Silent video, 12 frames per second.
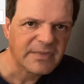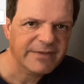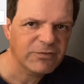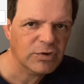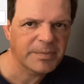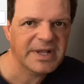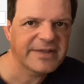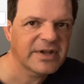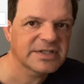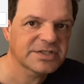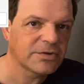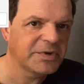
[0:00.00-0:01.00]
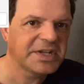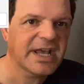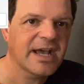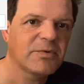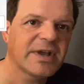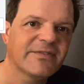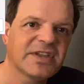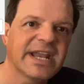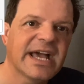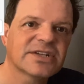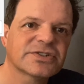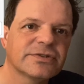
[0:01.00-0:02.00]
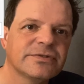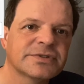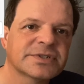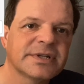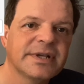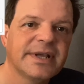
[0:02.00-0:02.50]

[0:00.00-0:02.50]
if you want to play there. So to recap, we have the Nationals